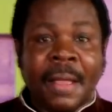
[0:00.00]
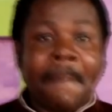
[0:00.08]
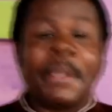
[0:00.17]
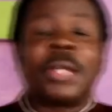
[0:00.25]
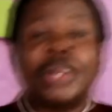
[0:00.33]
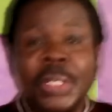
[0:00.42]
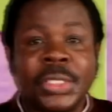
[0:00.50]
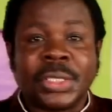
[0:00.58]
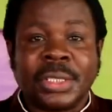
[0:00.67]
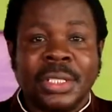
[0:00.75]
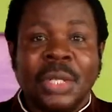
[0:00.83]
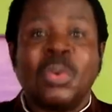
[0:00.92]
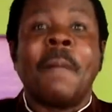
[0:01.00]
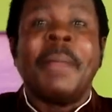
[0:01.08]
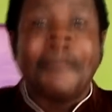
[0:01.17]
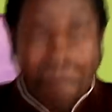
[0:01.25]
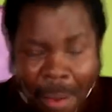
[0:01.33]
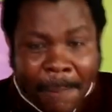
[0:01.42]
because we have
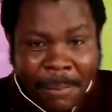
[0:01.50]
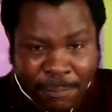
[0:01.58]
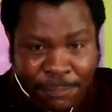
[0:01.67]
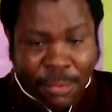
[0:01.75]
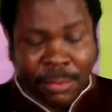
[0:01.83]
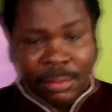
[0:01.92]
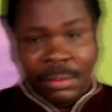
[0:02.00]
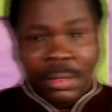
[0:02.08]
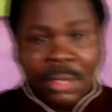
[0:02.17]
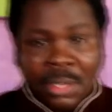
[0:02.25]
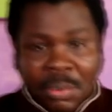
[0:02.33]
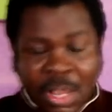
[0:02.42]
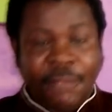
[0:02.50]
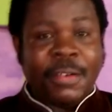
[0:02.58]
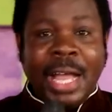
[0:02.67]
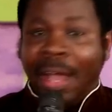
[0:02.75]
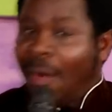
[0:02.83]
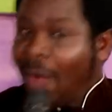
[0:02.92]
been bombed before. We have
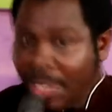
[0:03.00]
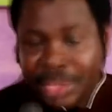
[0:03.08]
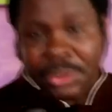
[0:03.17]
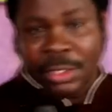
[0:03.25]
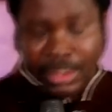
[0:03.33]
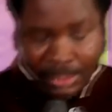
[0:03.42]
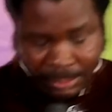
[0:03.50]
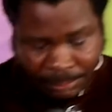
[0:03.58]
our history.